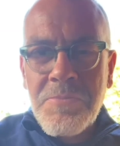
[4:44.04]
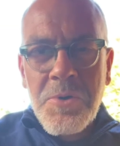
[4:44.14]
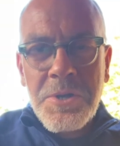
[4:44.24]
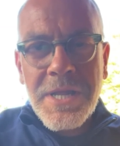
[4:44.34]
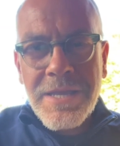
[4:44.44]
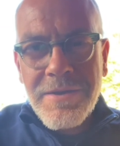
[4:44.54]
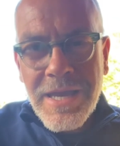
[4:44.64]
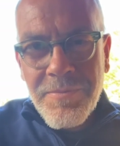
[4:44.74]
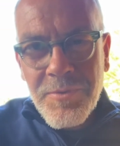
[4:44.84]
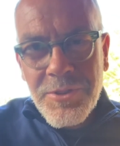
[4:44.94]
morning
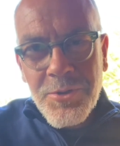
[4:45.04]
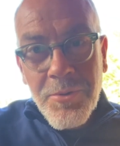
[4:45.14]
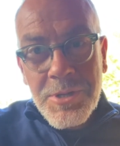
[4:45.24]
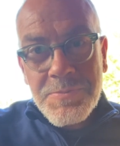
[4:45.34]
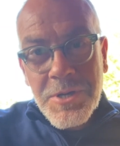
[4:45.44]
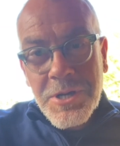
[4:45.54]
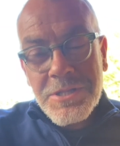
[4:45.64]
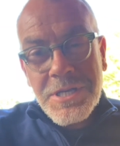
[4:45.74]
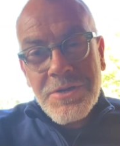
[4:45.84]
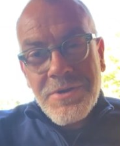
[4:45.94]
um, with Thomas
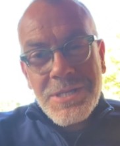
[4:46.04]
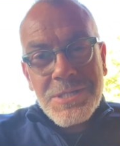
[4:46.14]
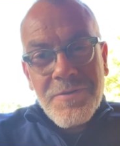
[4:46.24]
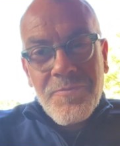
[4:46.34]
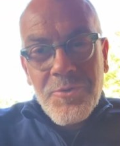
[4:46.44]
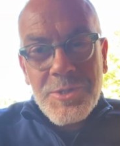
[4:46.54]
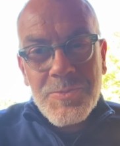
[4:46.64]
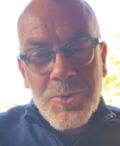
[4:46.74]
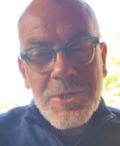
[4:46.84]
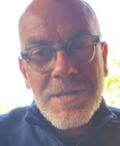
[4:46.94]
McCulloch and Richard have both
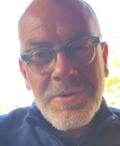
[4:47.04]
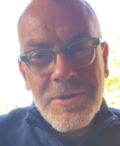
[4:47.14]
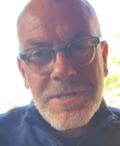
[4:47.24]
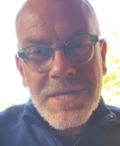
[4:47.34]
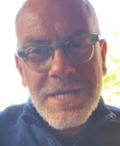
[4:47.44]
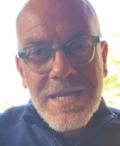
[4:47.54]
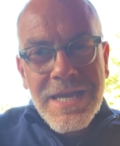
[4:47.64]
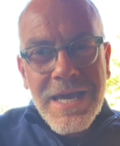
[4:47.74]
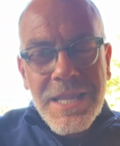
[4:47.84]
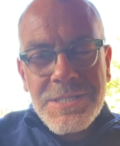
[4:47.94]
spoken about it,
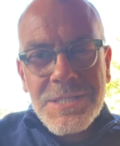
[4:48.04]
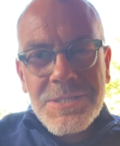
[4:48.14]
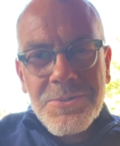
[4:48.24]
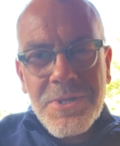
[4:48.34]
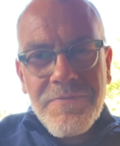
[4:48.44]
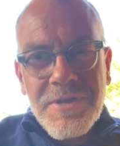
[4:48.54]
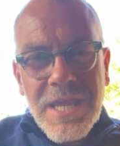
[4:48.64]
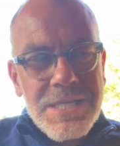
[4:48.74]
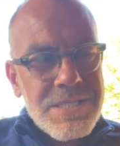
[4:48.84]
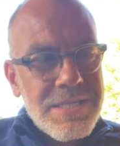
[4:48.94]
and it's the story of the
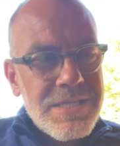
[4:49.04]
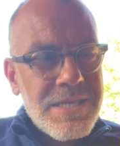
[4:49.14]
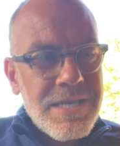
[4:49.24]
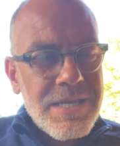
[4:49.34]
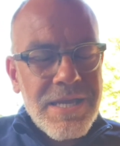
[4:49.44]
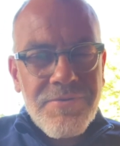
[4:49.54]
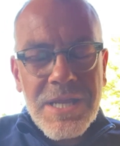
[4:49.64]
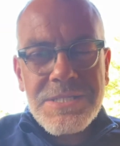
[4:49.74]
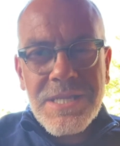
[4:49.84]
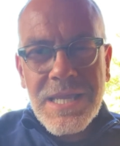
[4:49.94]
res- the
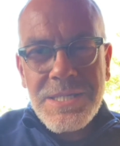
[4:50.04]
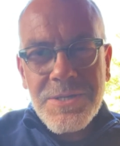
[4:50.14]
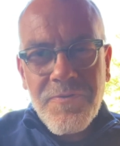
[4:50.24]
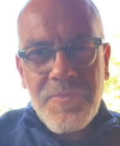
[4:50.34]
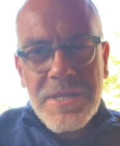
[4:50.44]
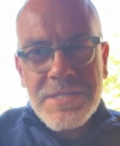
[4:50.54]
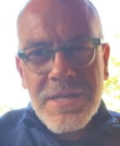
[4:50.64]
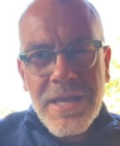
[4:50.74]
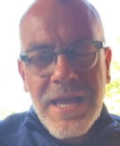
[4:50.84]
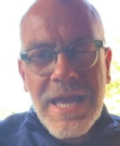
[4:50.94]
restoration of Peter,
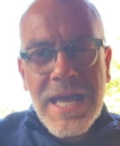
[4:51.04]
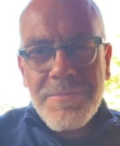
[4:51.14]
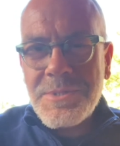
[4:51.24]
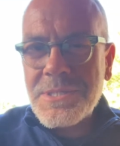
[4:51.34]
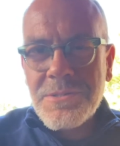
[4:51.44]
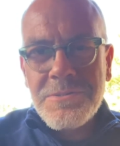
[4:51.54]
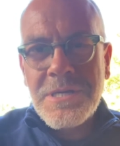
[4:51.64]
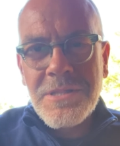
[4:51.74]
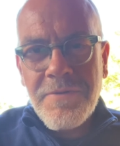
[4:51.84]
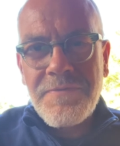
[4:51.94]
and I absolutely
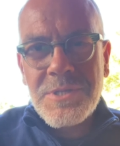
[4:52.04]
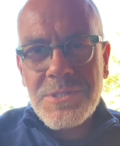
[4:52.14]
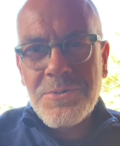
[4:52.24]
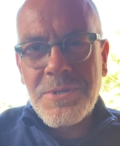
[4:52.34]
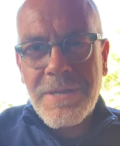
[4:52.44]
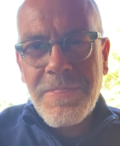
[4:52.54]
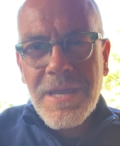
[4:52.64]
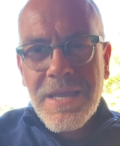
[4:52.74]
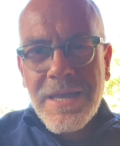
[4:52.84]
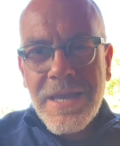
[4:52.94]
love the story,
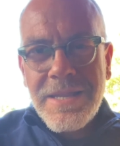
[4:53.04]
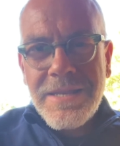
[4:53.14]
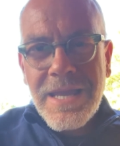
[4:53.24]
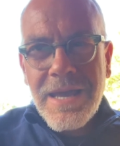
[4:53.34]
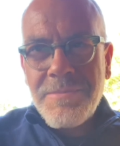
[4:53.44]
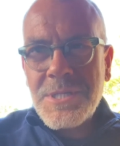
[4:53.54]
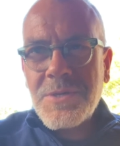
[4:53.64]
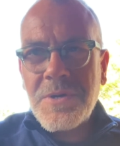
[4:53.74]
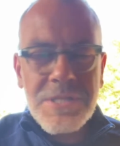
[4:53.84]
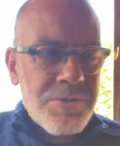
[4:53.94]
and uh, I'm just
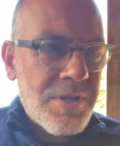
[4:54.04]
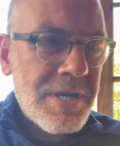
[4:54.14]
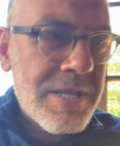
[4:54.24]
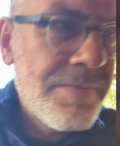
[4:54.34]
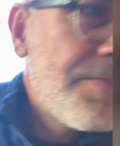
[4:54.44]
quickly going to read it.